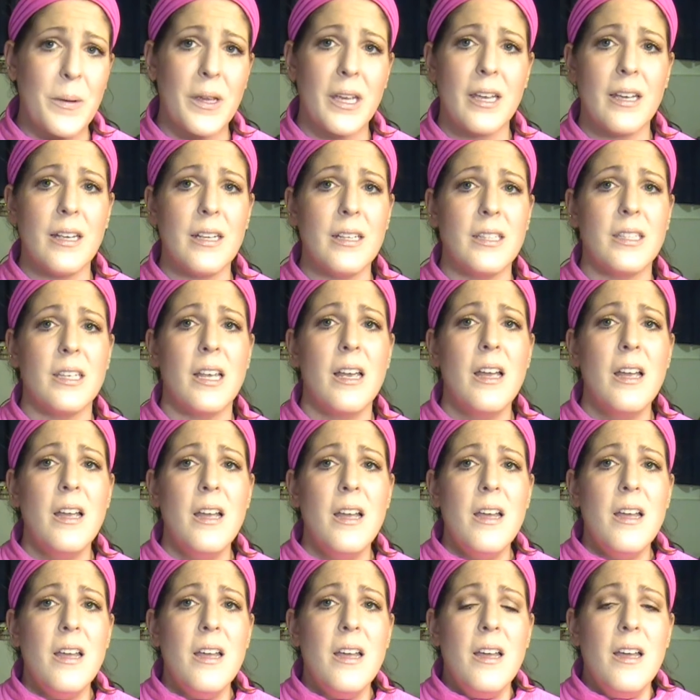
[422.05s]
because
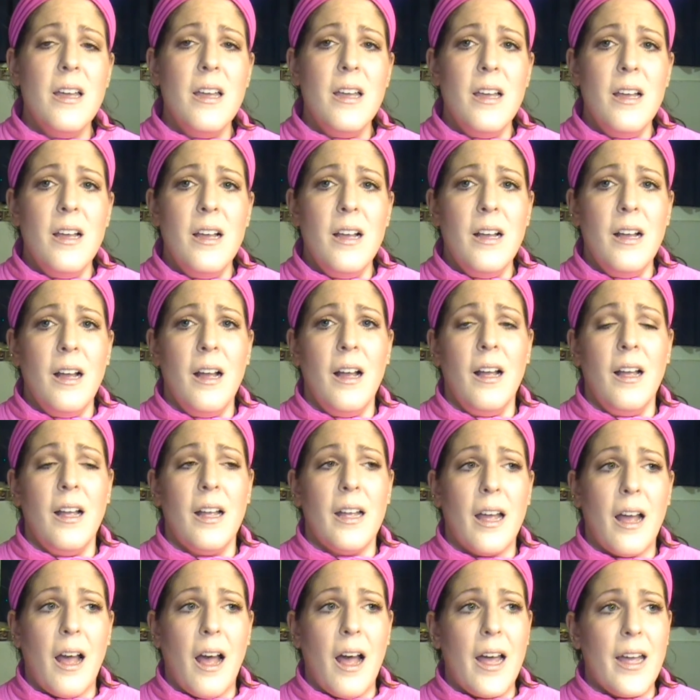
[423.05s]

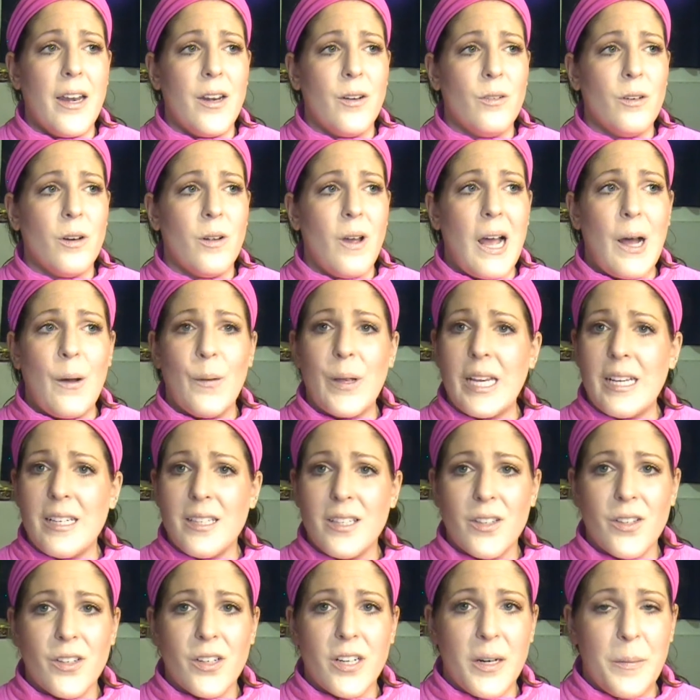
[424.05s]
I don't know how
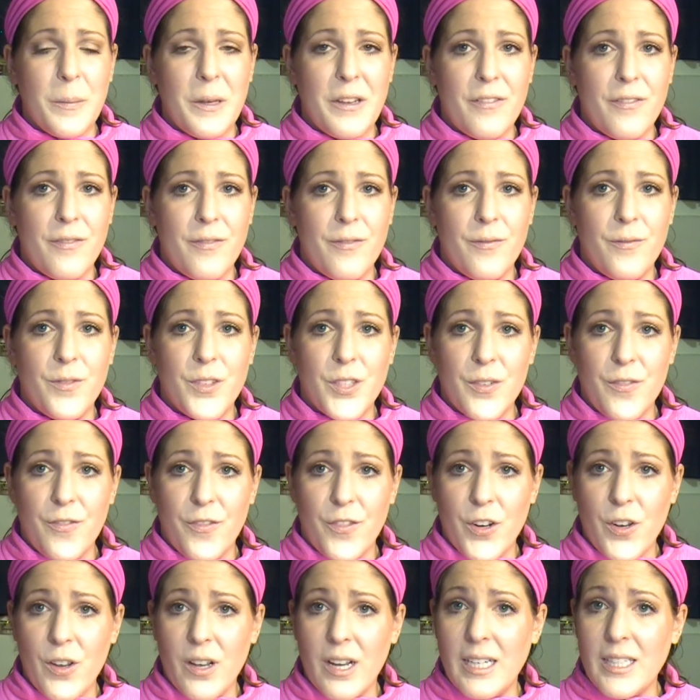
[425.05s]
easy they're going to be
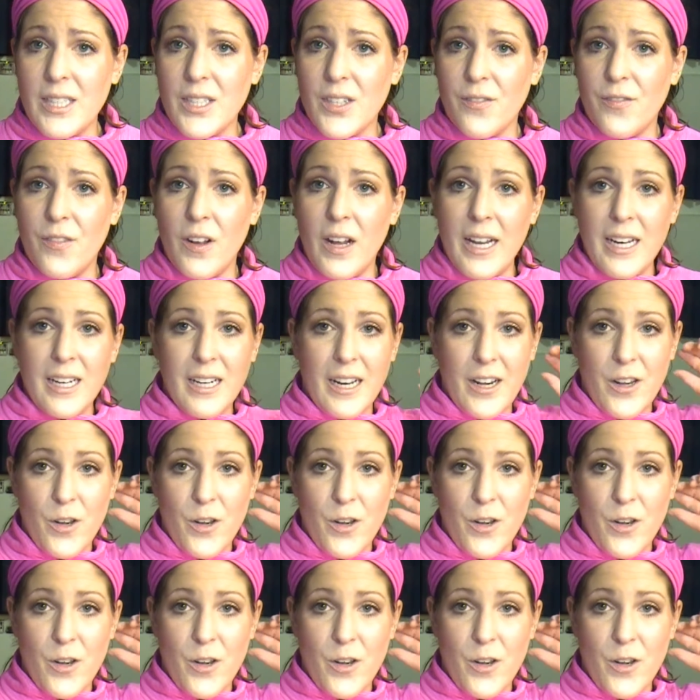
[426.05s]
for you guys to find.